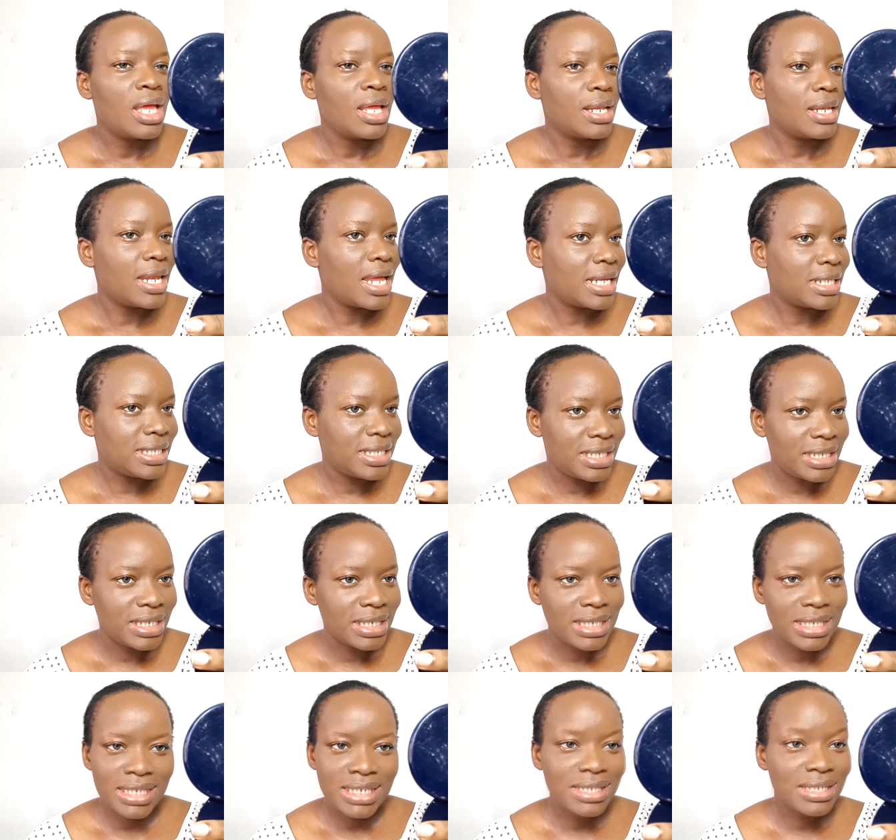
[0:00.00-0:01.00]
that's
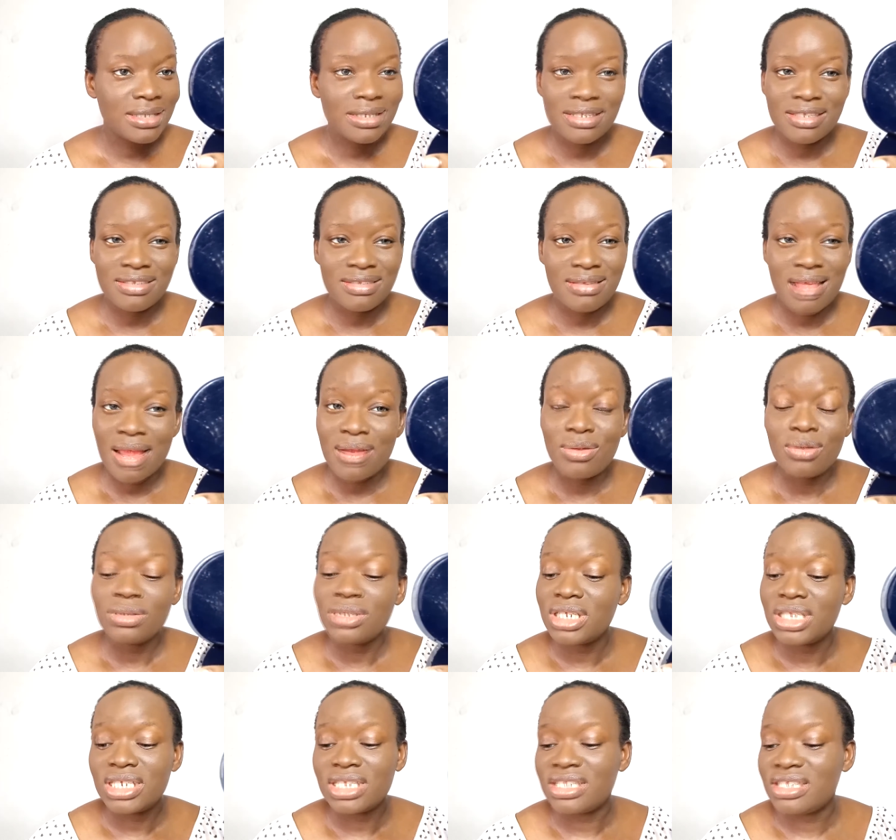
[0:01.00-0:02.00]
it. I don't
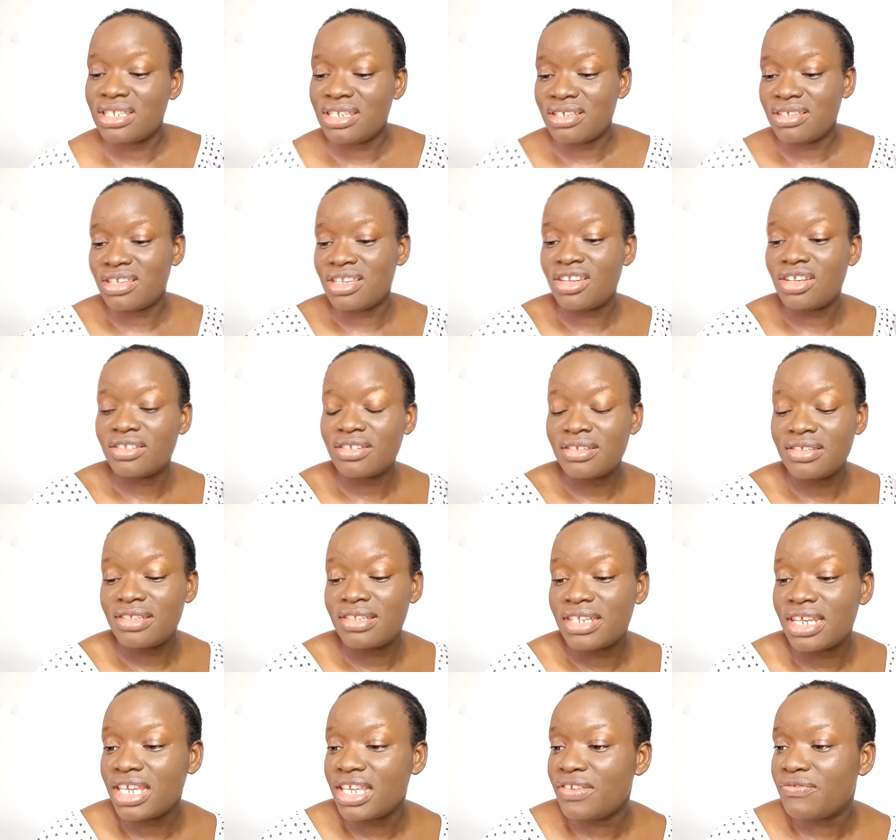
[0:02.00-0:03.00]
think this it doesn't
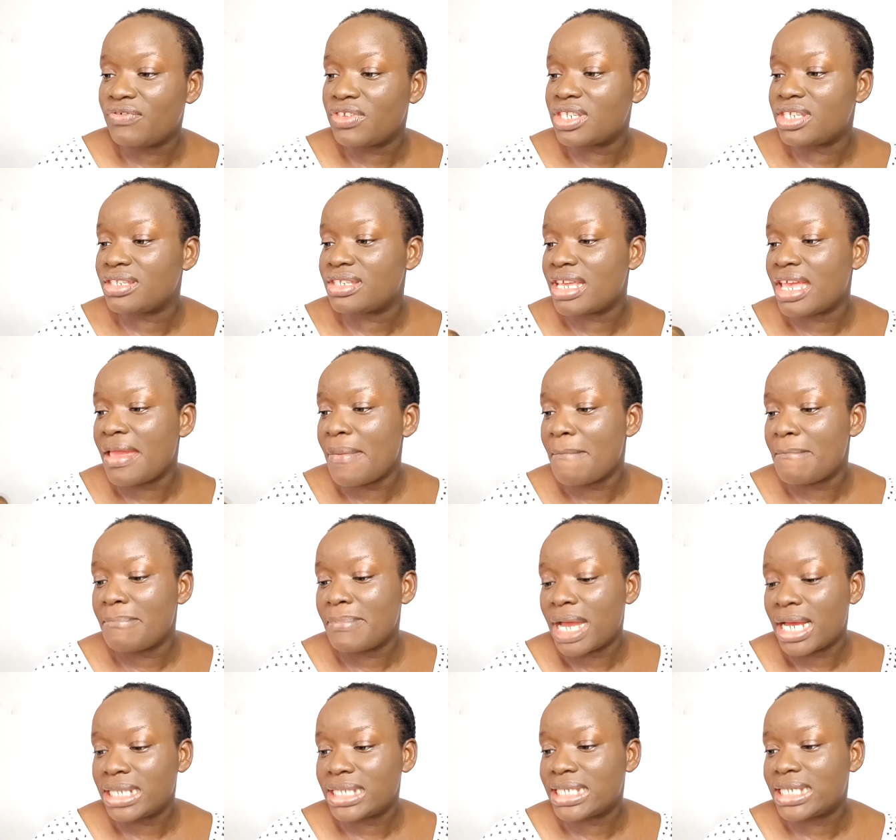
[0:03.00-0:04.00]
say if it is a
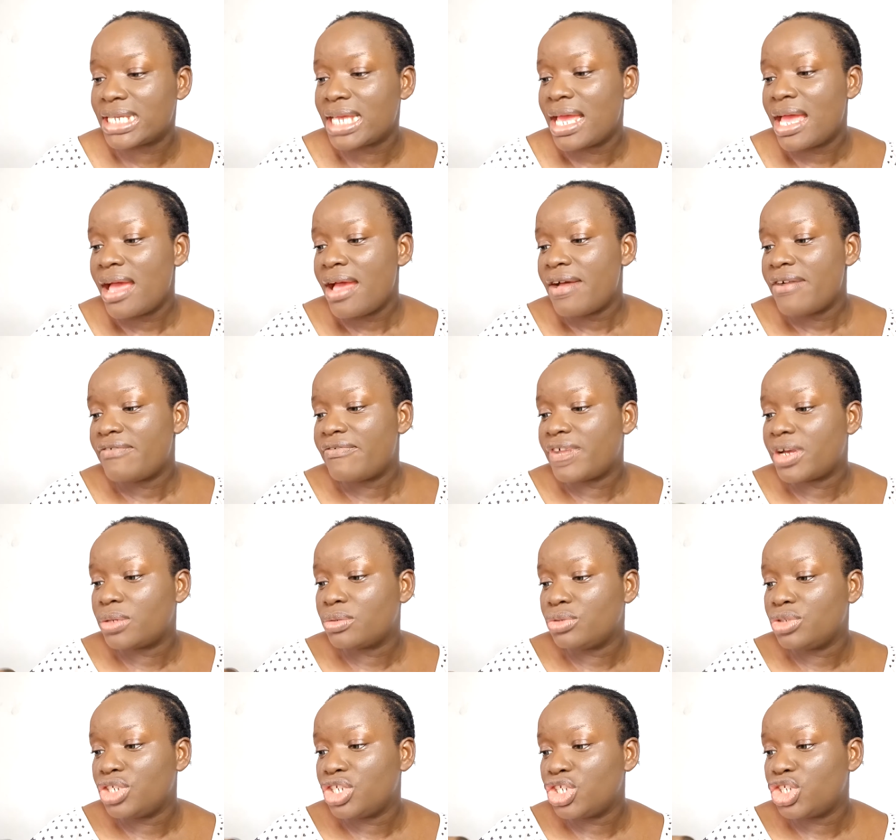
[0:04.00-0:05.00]
matte
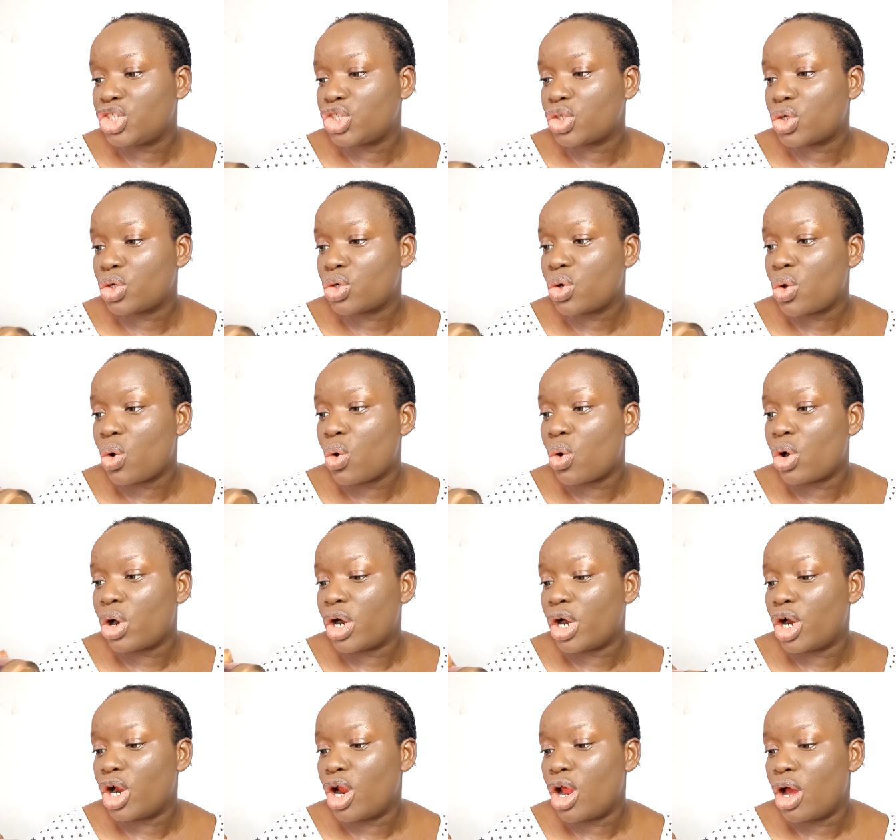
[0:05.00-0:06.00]
foundation
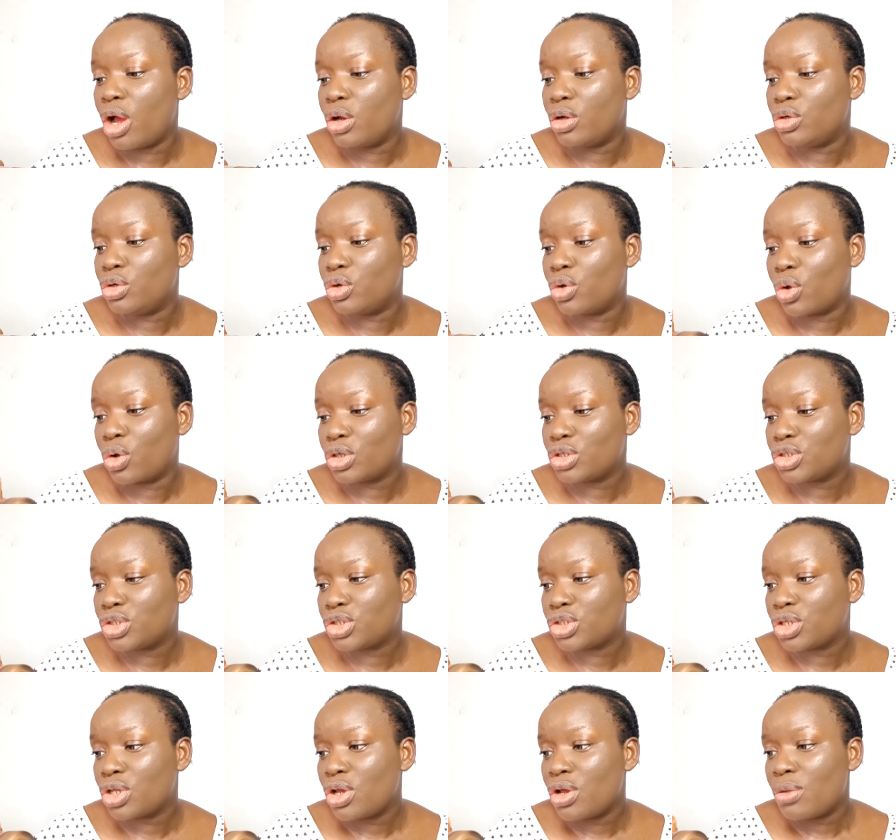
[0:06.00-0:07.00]
or not,
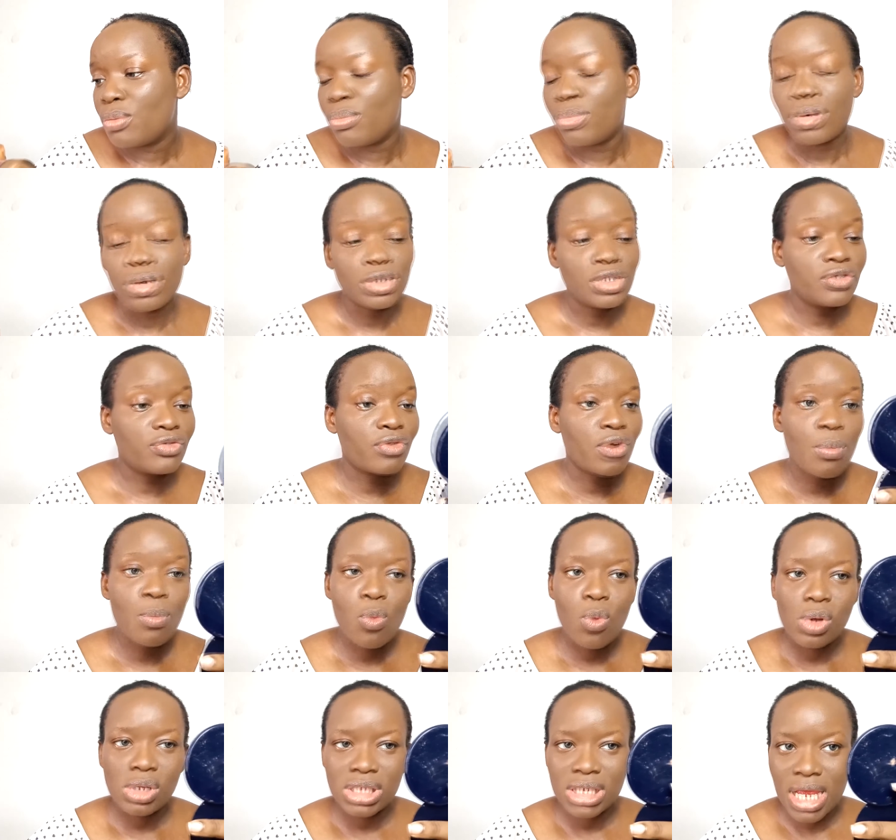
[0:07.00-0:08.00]
but
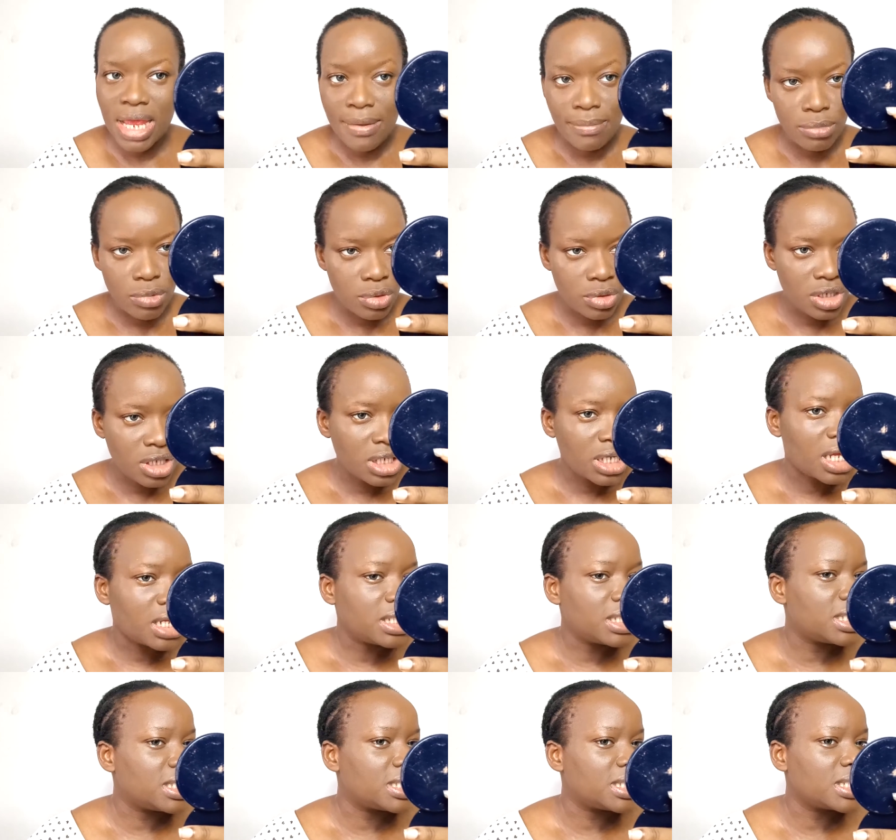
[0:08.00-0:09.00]
from what I'm looking at,
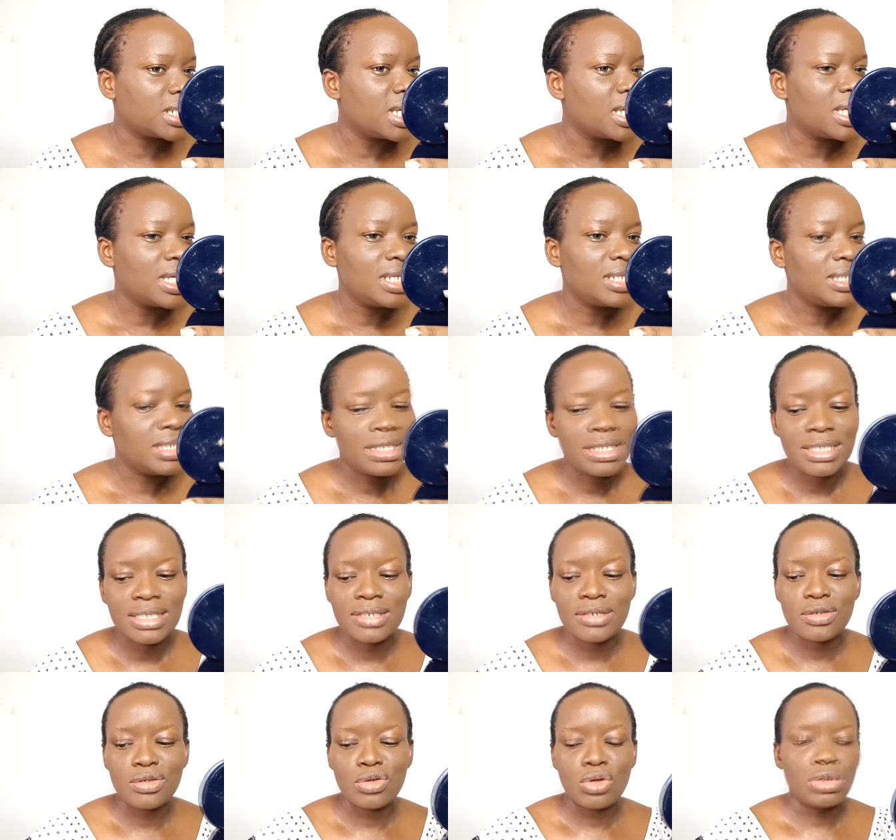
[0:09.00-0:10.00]
it
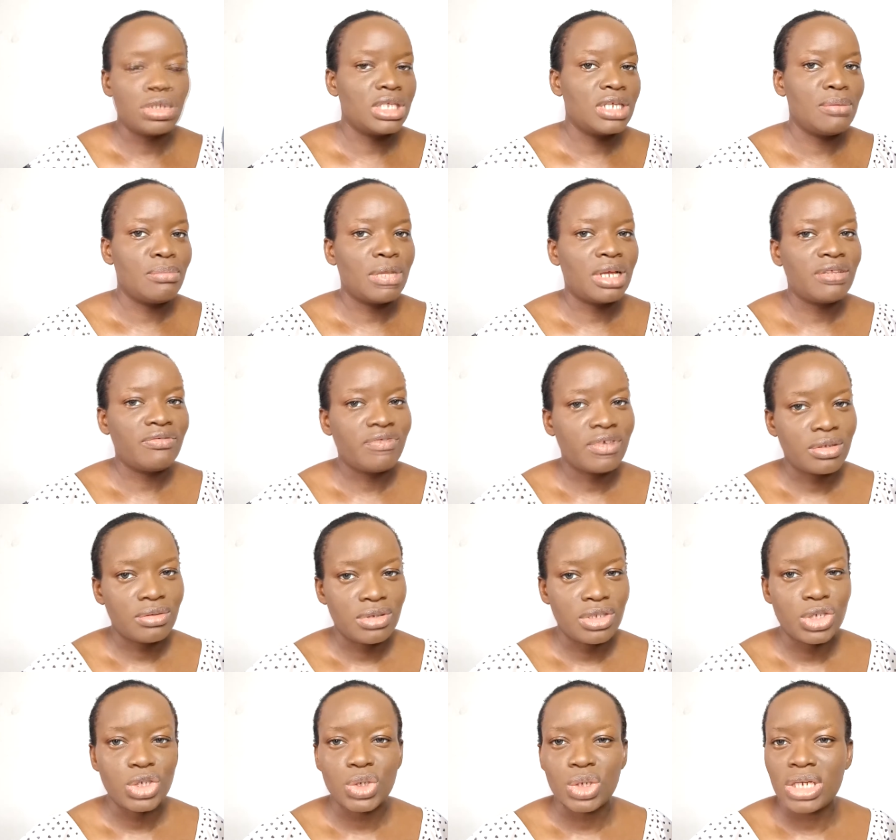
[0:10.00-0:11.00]
is not a matte
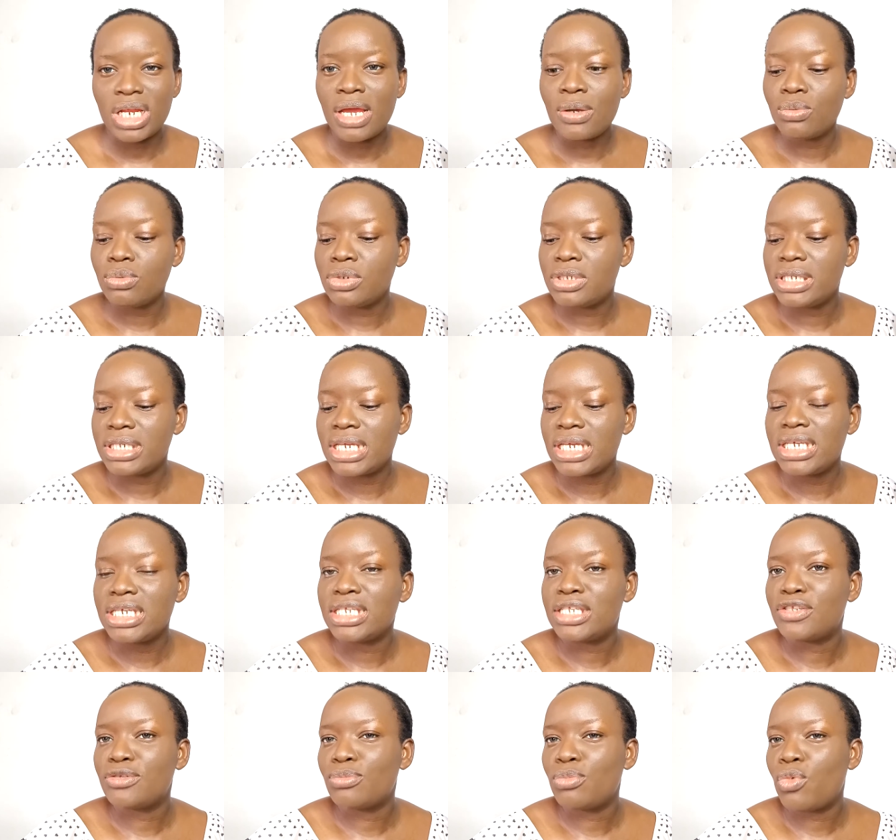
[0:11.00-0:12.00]
foundation. I would say
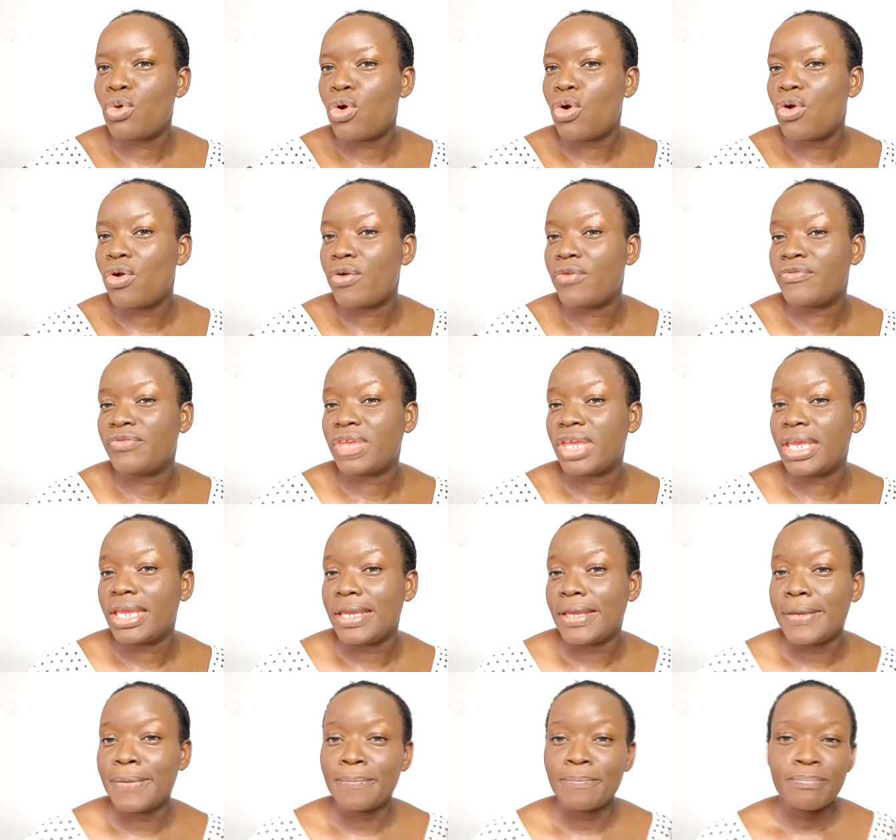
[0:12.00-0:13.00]
it's more of
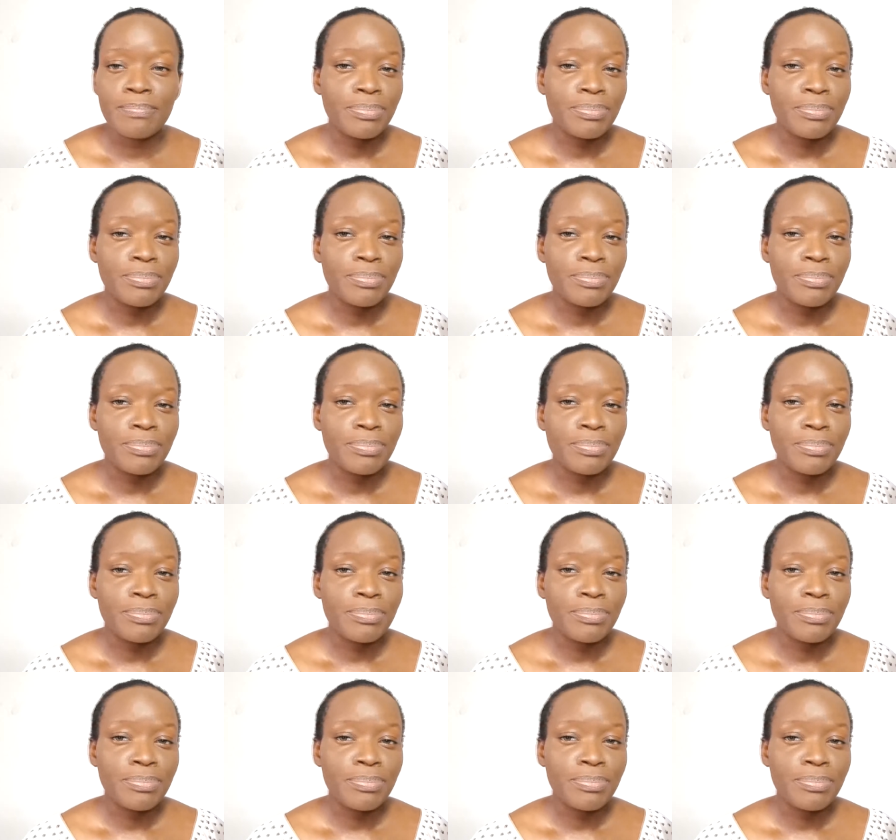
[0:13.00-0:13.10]
a